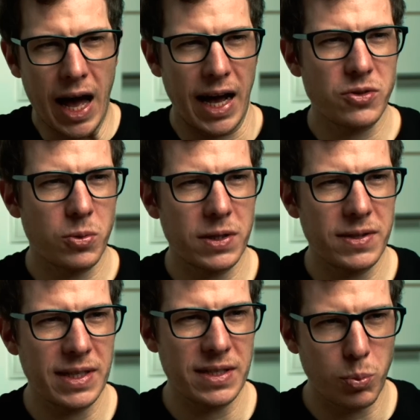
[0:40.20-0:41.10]

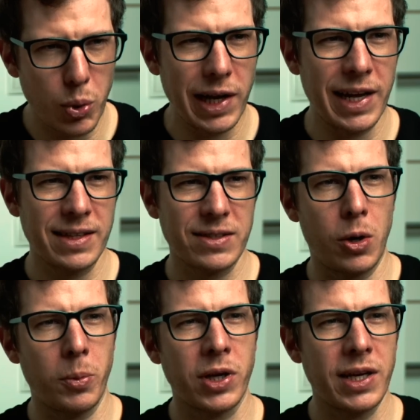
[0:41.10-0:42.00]
I2C is a brilliant
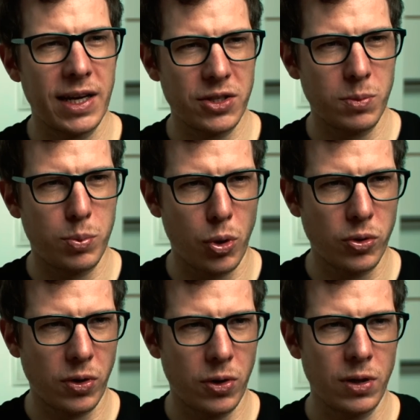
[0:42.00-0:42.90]
communication
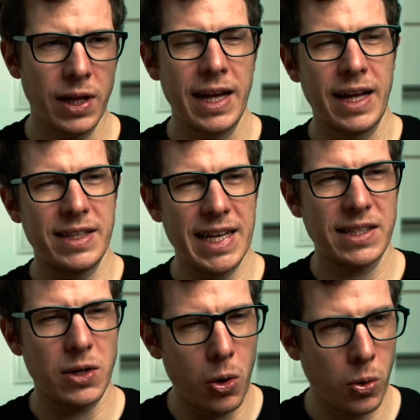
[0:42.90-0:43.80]
protocol
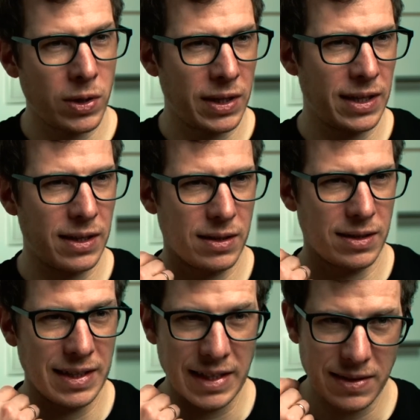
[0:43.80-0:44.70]
that only
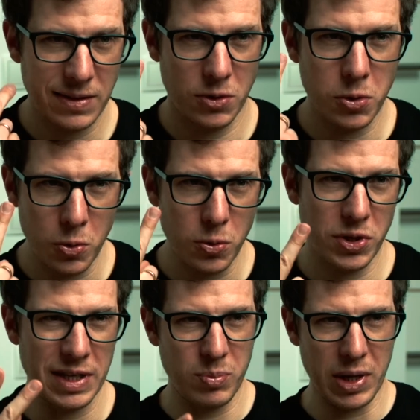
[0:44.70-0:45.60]
needs two
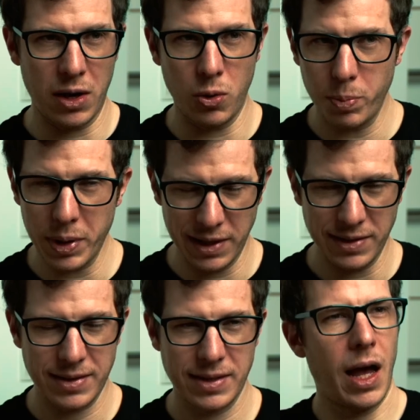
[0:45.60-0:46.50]
GPIO
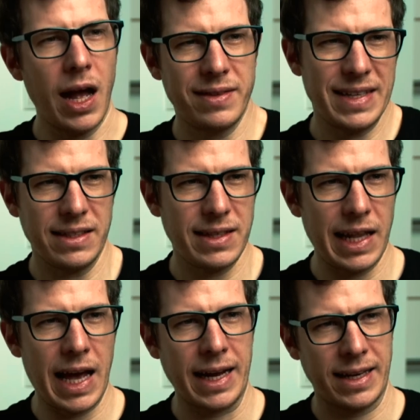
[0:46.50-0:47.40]
pins, a data
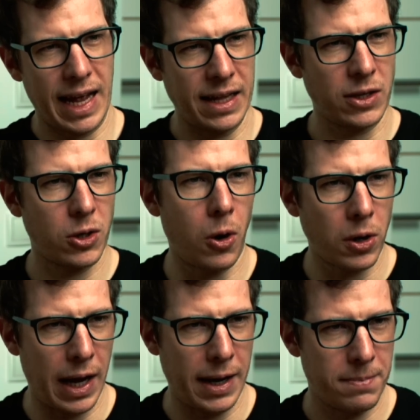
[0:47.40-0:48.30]
line and a clock
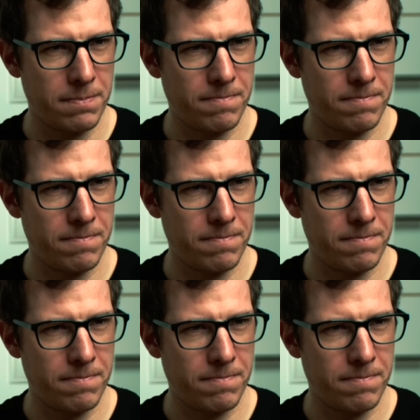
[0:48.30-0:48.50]
line.